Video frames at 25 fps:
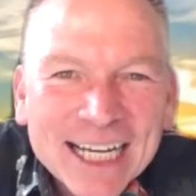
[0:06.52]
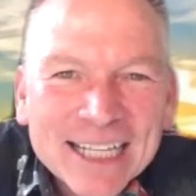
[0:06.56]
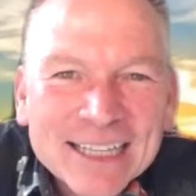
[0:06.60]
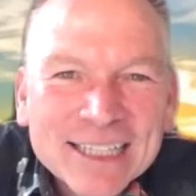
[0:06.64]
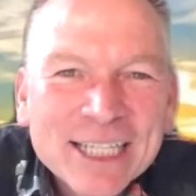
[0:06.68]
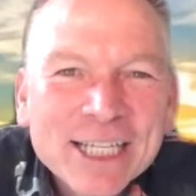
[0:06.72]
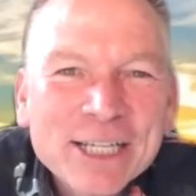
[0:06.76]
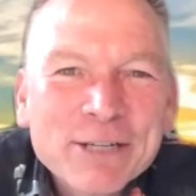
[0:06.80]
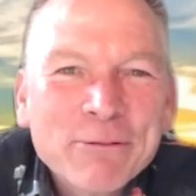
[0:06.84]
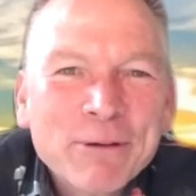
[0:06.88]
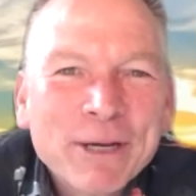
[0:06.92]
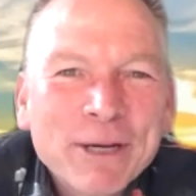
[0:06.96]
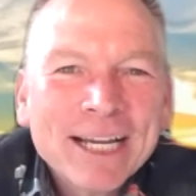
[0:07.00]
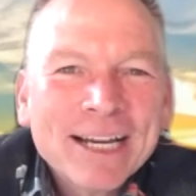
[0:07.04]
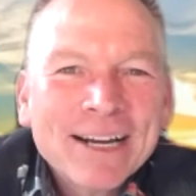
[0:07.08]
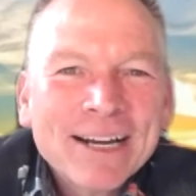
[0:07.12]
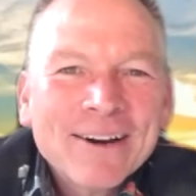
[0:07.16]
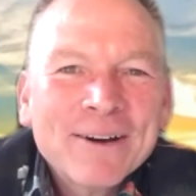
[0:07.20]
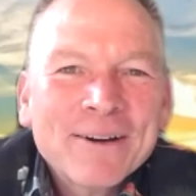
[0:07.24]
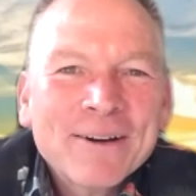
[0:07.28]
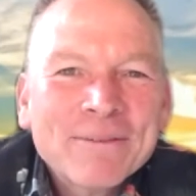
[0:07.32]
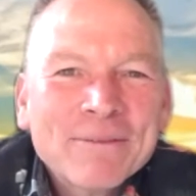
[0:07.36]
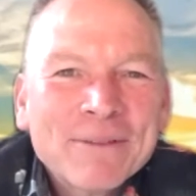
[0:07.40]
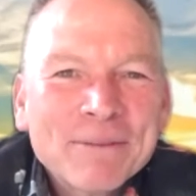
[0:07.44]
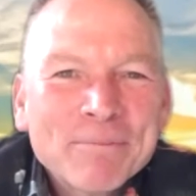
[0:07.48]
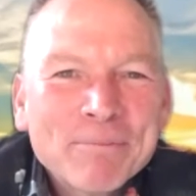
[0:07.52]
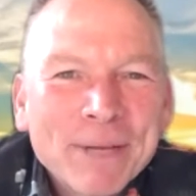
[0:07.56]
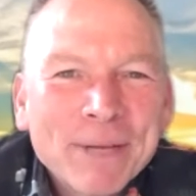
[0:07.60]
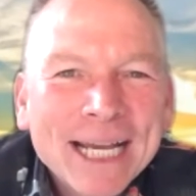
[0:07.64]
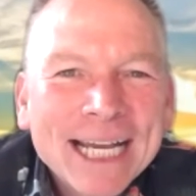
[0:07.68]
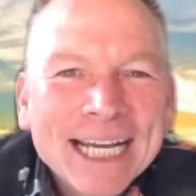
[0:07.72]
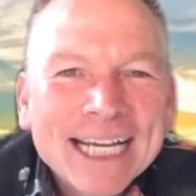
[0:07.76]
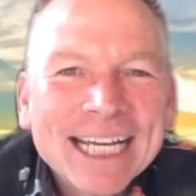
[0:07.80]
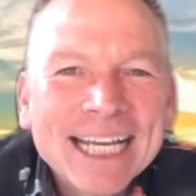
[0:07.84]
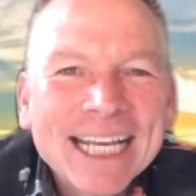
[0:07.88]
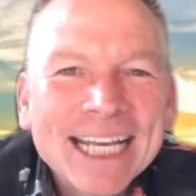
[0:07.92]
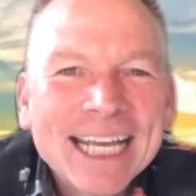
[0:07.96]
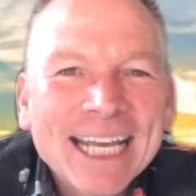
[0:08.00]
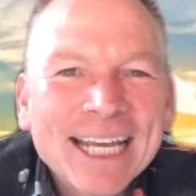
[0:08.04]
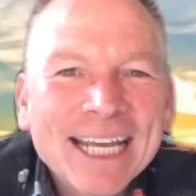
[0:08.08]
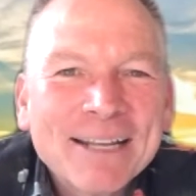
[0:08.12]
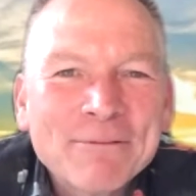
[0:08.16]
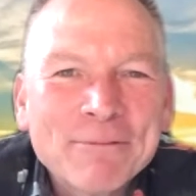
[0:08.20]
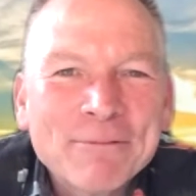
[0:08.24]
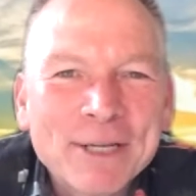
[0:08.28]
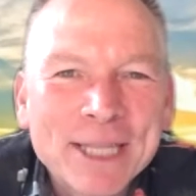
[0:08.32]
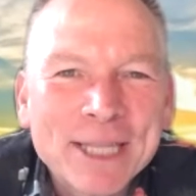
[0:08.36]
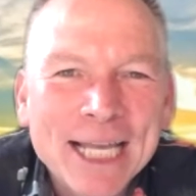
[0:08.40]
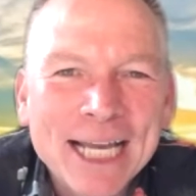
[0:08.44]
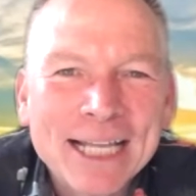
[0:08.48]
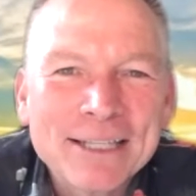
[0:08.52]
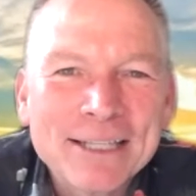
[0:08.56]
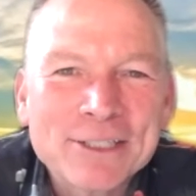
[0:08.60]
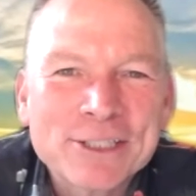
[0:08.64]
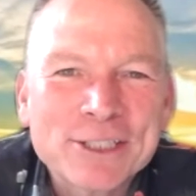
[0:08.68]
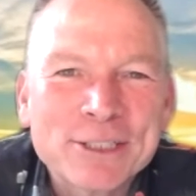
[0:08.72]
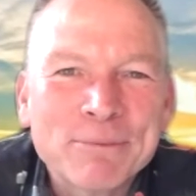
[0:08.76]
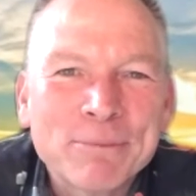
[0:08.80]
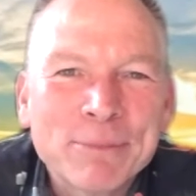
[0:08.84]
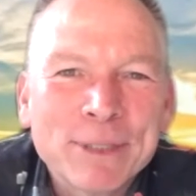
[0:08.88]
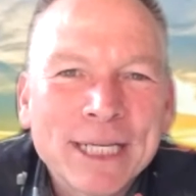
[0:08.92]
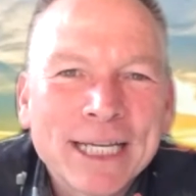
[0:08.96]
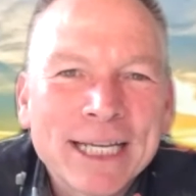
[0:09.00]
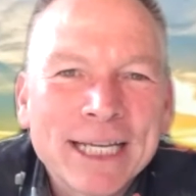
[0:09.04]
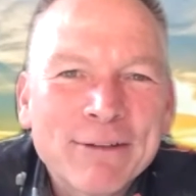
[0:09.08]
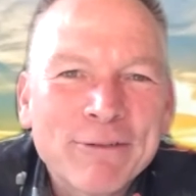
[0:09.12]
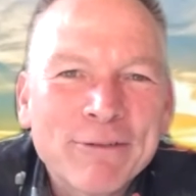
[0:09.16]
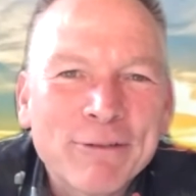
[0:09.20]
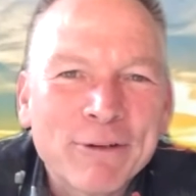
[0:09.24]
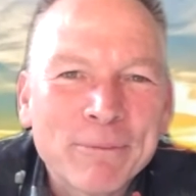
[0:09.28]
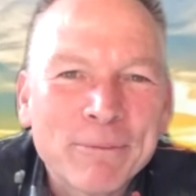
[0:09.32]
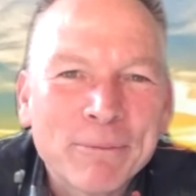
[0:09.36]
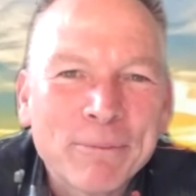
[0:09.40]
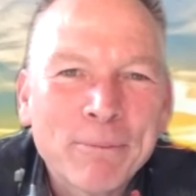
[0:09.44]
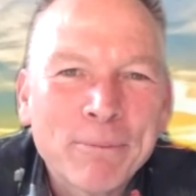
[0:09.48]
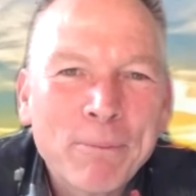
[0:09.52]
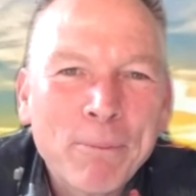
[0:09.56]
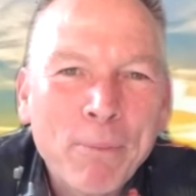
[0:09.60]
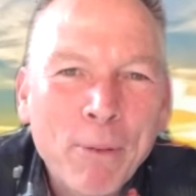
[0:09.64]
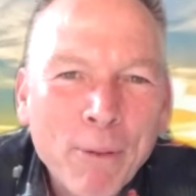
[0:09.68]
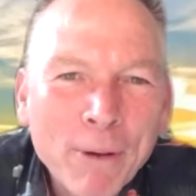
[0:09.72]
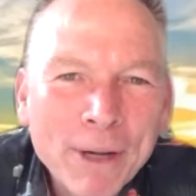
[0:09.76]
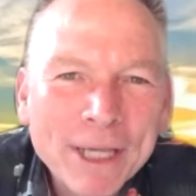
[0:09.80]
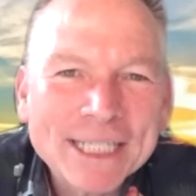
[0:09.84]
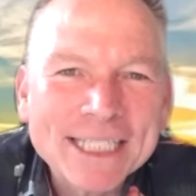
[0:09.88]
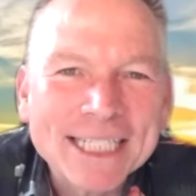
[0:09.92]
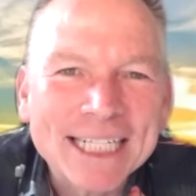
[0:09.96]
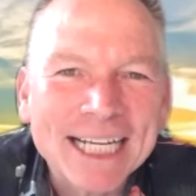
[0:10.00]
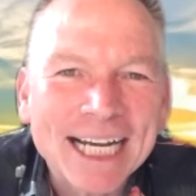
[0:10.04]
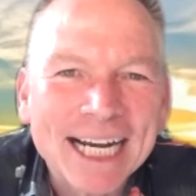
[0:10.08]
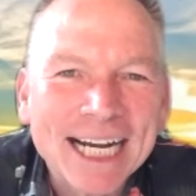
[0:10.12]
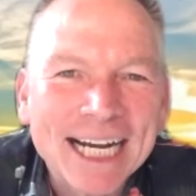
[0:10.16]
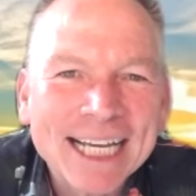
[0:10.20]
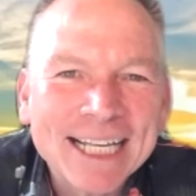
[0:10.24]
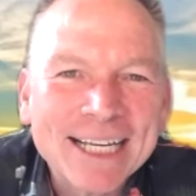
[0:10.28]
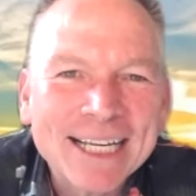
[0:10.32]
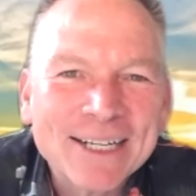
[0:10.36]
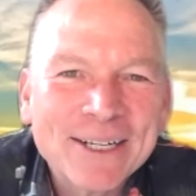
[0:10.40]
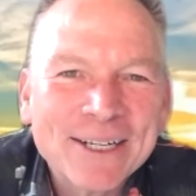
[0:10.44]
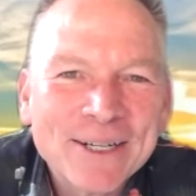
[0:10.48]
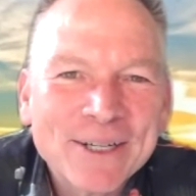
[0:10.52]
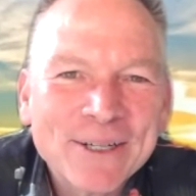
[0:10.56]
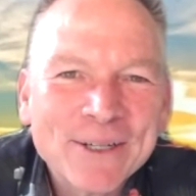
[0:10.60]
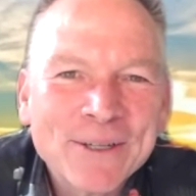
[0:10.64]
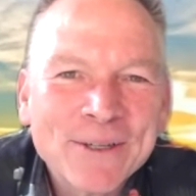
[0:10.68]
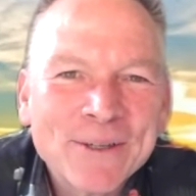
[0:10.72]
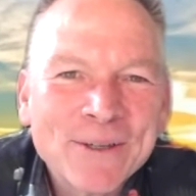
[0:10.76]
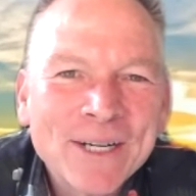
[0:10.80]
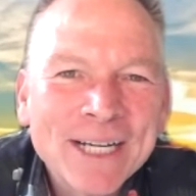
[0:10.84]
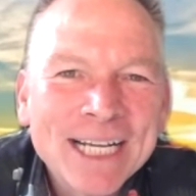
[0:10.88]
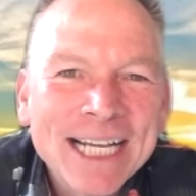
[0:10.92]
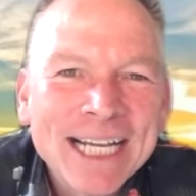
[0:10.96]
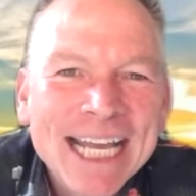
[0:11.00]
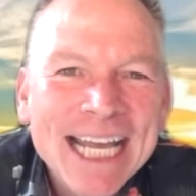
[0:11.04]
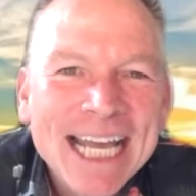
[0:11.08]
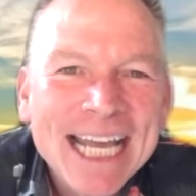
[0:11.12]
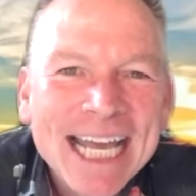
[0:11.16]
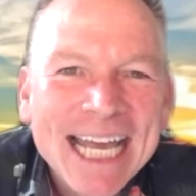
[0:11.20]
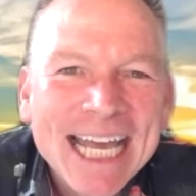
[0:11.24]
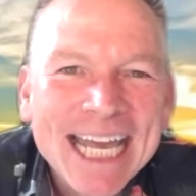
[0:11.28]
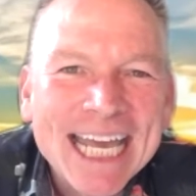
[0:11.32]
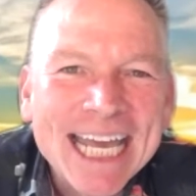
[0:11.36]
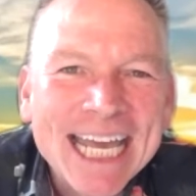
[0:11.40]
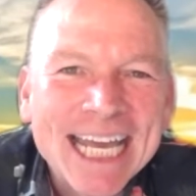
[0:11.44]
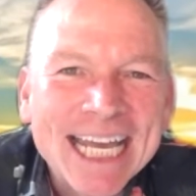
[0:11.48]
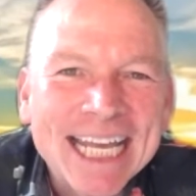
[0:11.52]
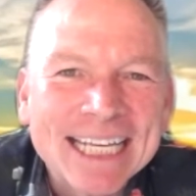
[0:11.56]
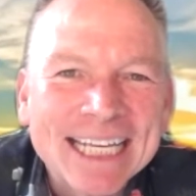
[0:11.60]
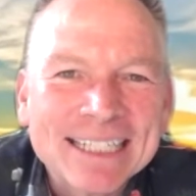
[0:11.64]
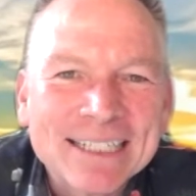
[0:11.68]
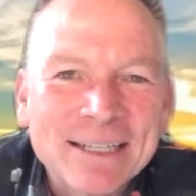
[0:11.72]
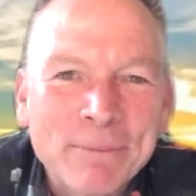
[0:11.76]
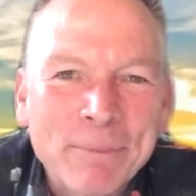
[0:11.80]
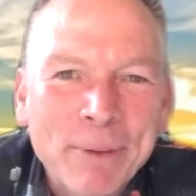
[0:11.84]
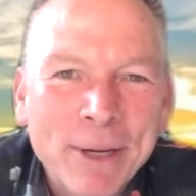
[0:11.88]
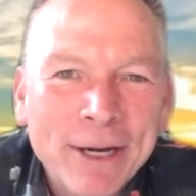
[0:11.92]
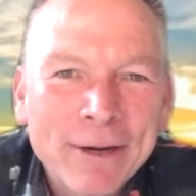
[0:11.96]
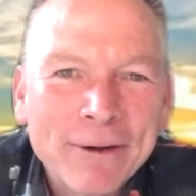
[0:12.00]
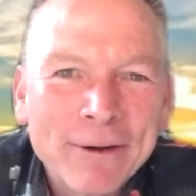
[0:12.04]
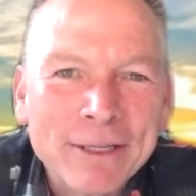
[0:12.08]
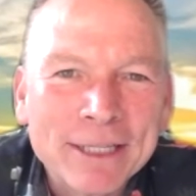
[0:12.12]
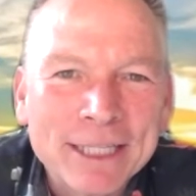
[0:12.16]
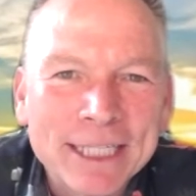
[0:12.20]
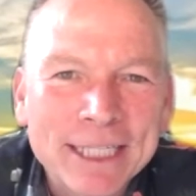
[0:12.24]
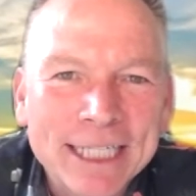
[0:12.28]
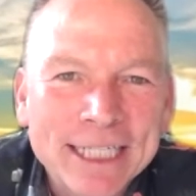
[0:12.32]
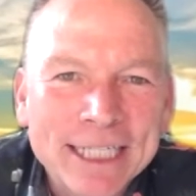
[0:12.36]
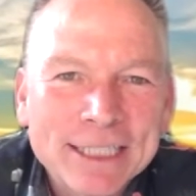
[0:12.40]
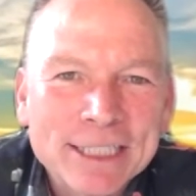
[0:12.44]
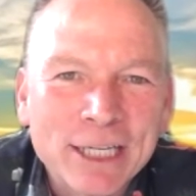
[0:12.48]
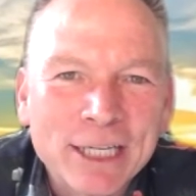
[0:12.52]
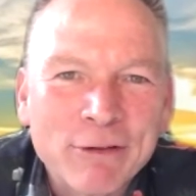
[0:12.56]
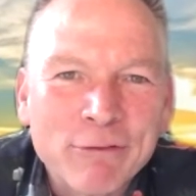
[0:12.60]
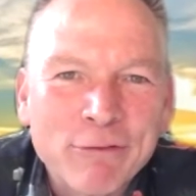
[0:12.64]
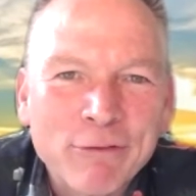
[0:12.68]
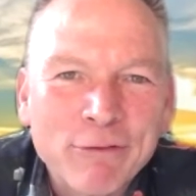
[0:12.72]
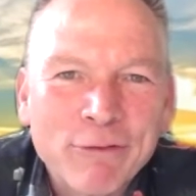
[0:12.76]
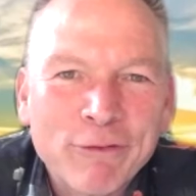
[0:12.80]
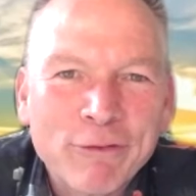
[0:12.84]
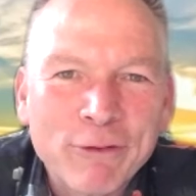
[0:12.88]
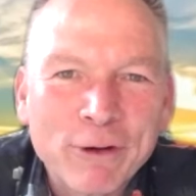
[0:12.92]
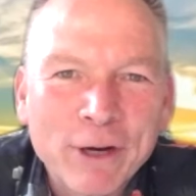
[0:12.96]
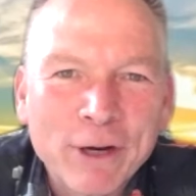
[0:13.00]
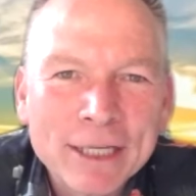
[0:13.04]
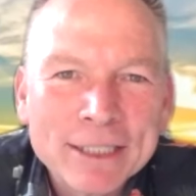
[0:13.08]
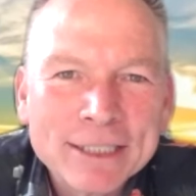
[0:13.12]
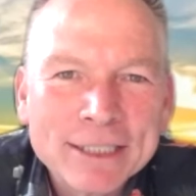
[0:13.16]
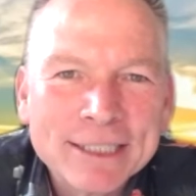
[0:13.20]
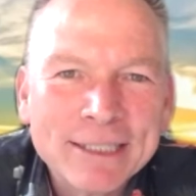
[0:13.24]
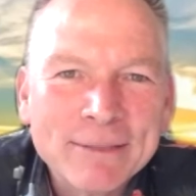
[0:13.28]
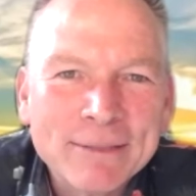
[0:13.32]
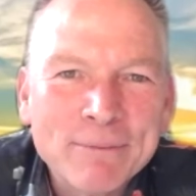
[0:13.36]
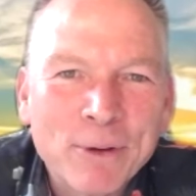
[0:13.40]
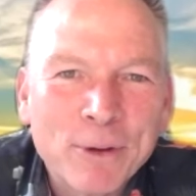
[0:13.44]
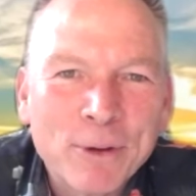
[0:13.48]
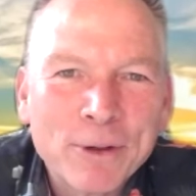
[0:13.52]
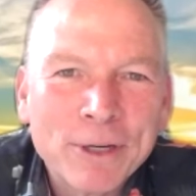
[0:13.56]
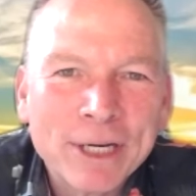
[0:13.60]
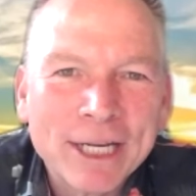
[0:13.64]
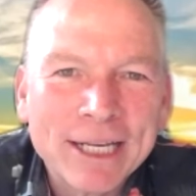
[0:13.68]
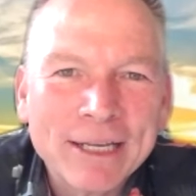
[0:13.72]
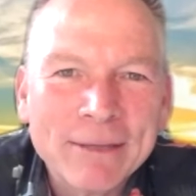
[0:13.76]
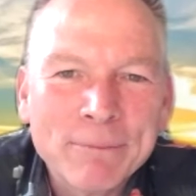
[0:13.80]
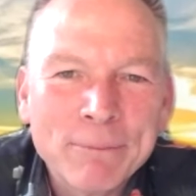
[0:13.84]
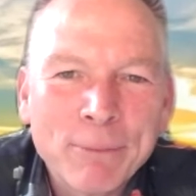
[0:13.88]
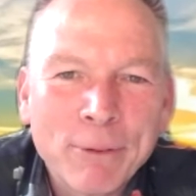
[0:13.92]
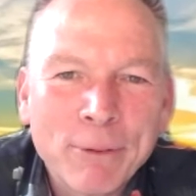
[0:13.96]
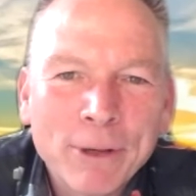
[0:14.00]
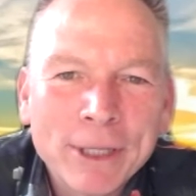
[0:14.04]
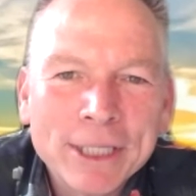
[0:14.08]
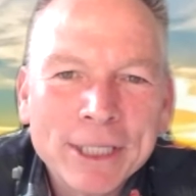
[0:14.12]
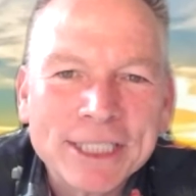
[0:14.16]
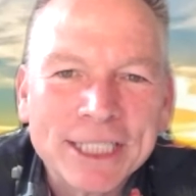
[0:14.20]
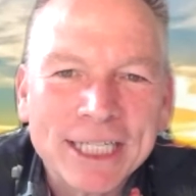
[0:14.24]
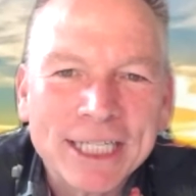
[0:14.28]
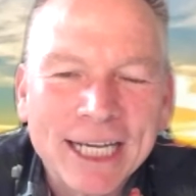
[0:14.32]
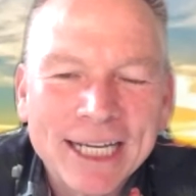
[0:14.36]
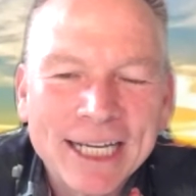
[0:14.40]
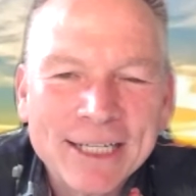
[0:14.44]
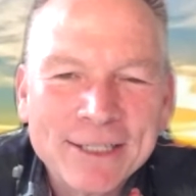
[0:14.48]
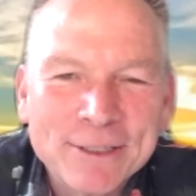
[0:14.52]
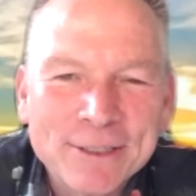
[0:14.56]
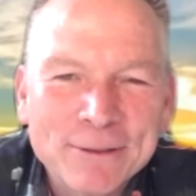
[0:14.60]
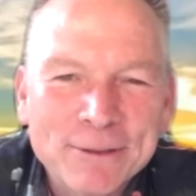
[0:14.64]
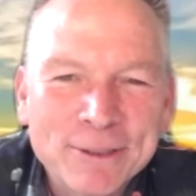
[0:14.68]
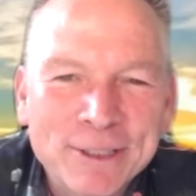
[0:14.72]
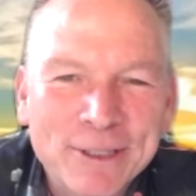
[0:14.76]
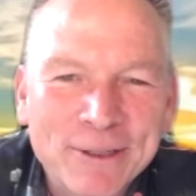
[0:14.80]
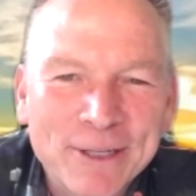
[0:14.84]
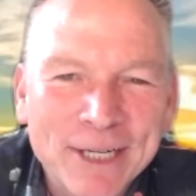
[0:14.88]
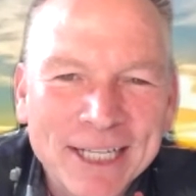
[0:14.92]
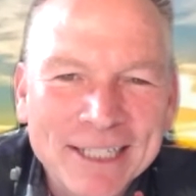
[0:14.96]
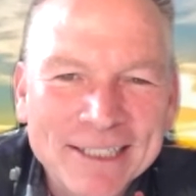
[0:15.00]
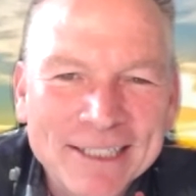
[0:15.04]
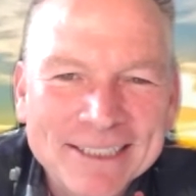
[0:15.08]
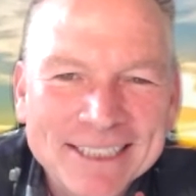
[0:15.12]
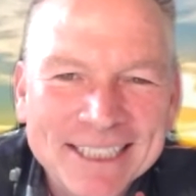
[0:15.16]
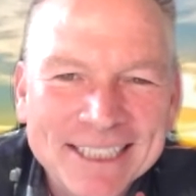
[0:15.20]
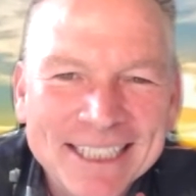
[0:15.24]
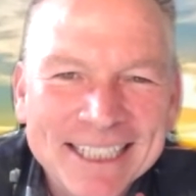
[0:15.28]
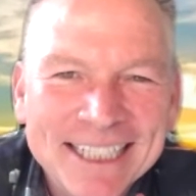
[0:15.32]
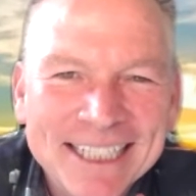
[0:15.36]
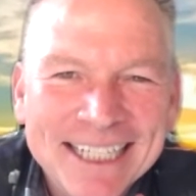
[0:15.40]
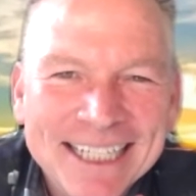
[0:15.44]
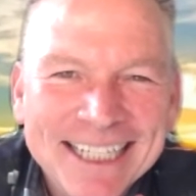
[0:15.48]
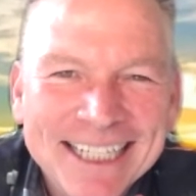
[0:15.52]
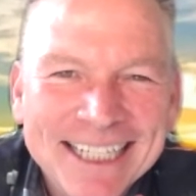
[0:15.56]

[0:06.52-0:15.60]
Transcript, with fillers: Lee Cuellar back again with Alison Blake from Boise, Idaho. And apparently it's a frosty morning in Boise. How you doing there, Alison?